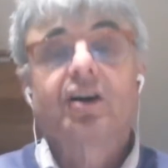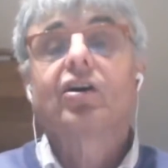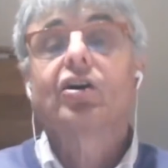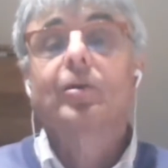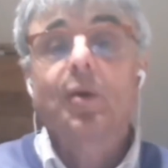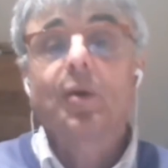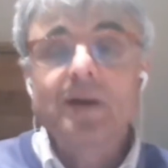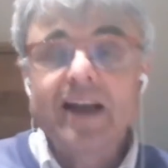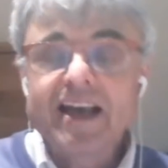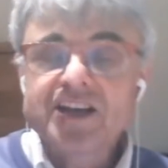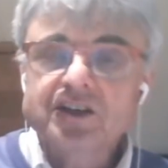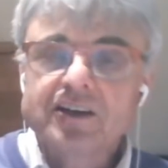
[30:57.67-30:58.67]
on a
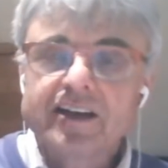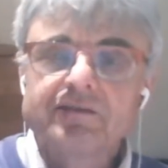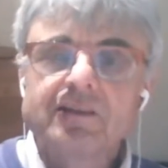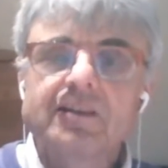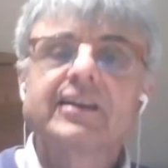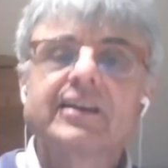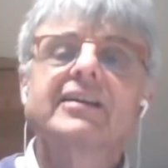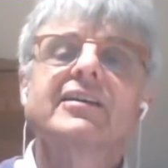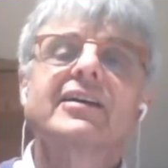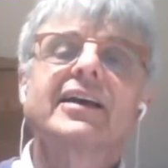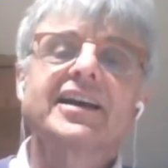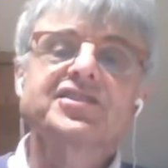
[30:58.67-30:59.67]
population level
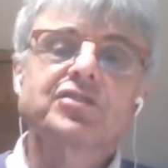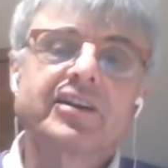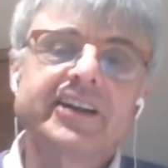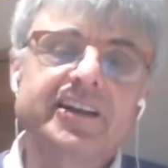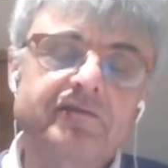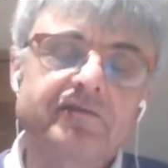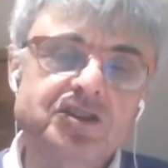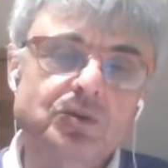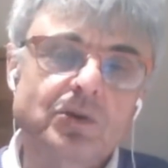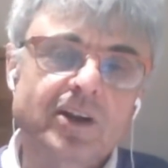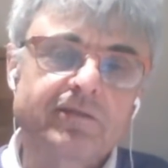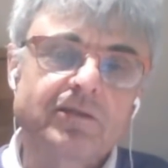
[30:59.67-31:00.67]
as on an
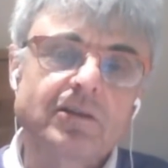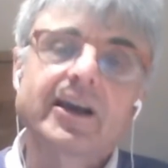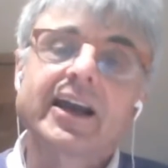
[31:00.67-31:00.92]
individual level.